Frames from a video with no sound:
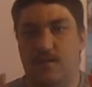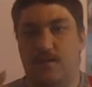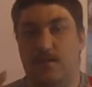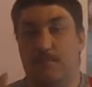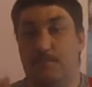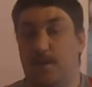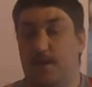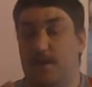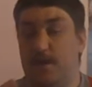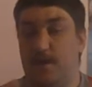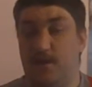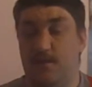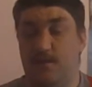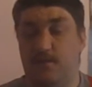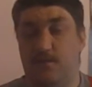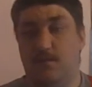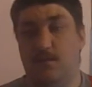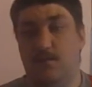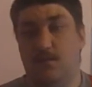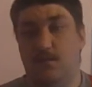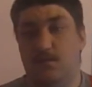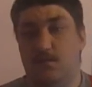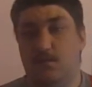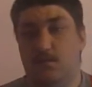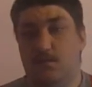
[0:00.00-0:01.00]
And my
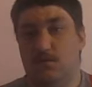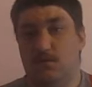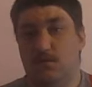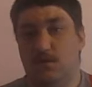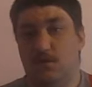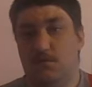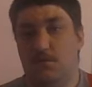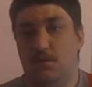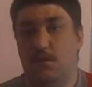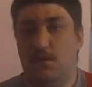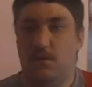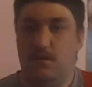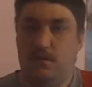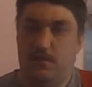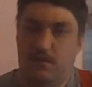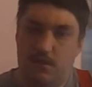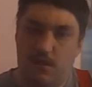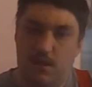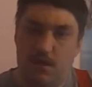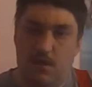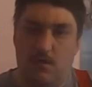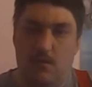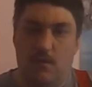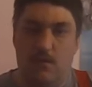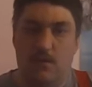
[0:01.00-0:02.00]
answer?
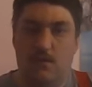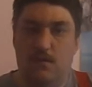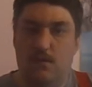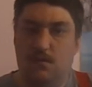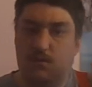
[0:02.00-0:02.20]
No.